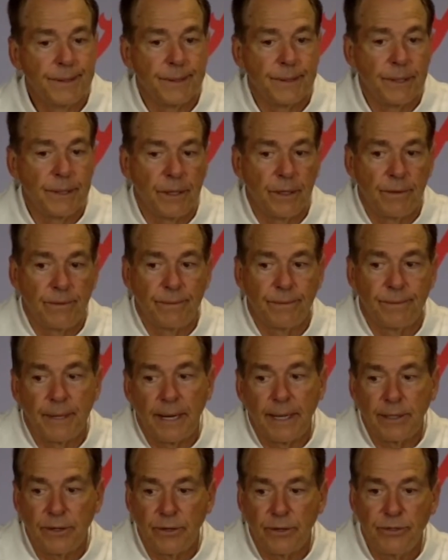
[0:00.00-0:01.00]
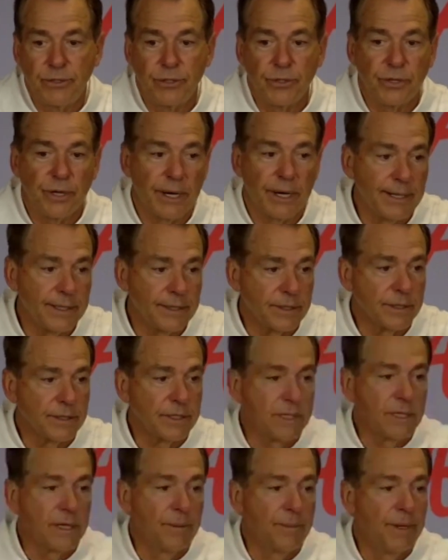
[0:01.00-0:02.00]
You know, I use you guys to
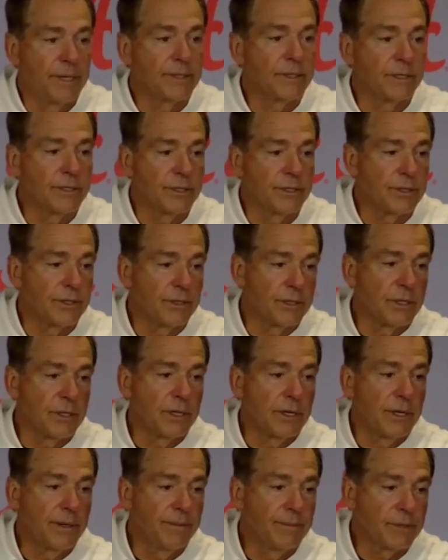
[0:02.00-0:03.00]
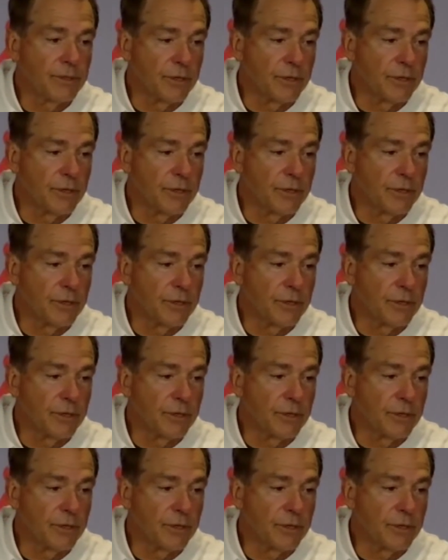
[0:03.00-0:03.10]
send a message to the team.